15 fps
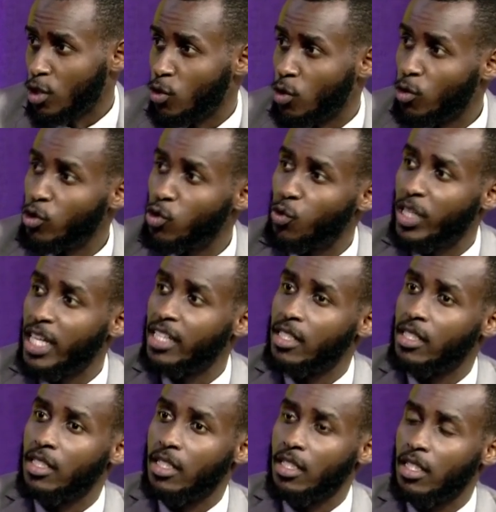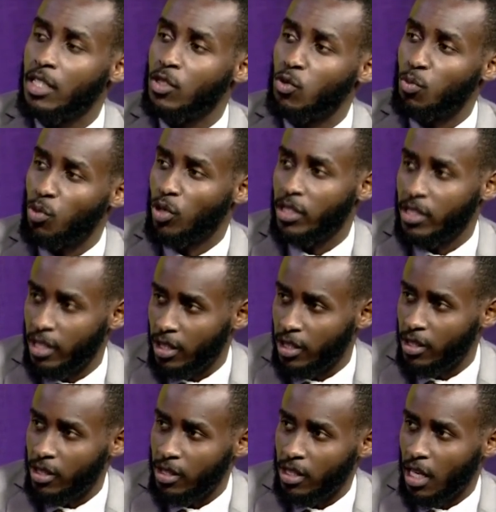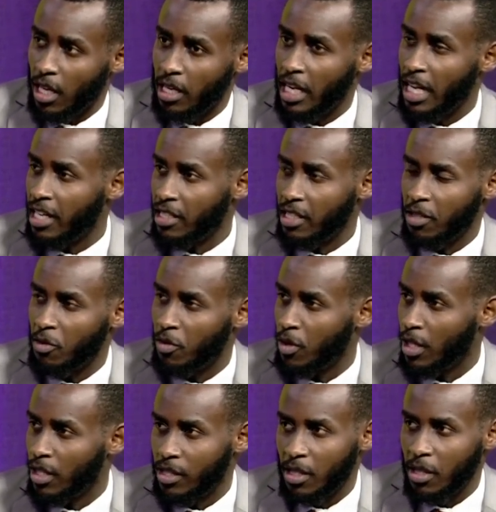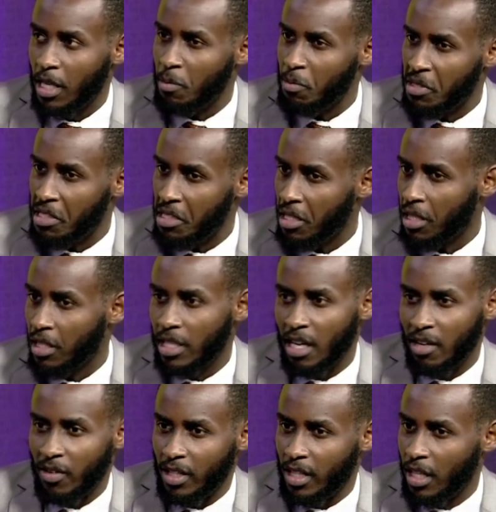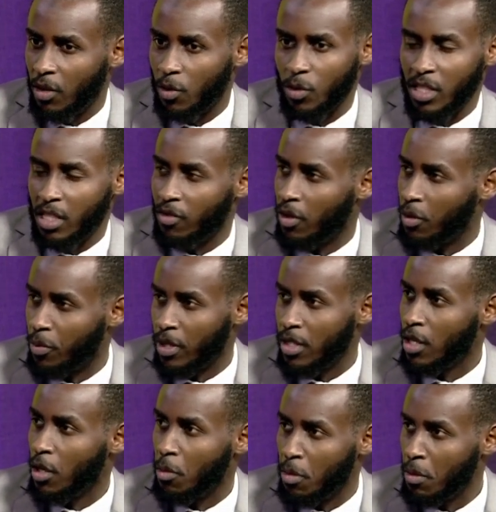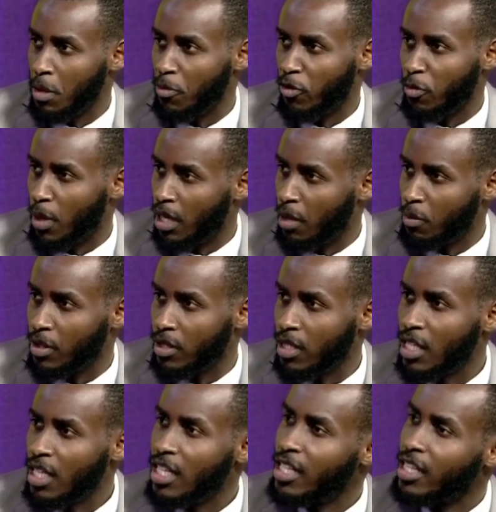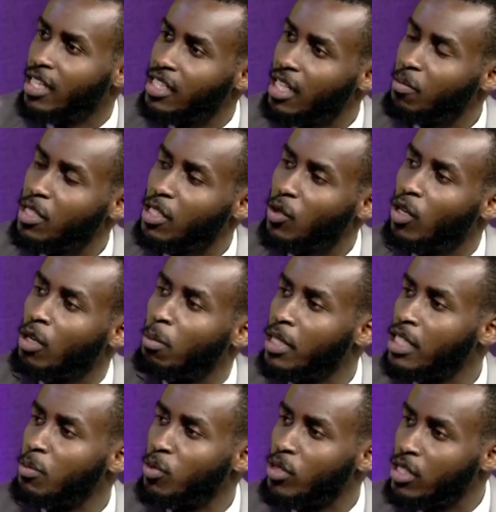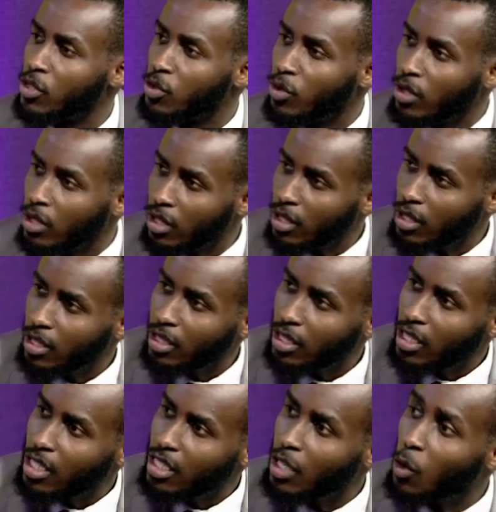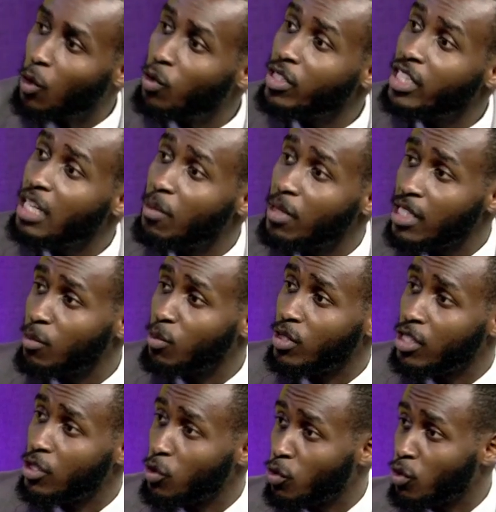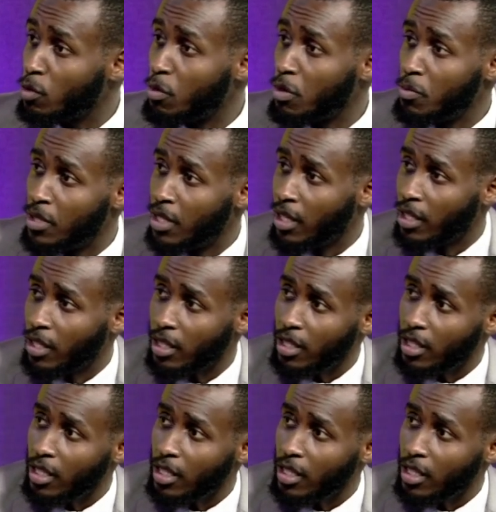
So those who get into politics, elected, let's say MCA, governor, whatever, member of parliament, there's something called party position. Now ODM has a position on BBI.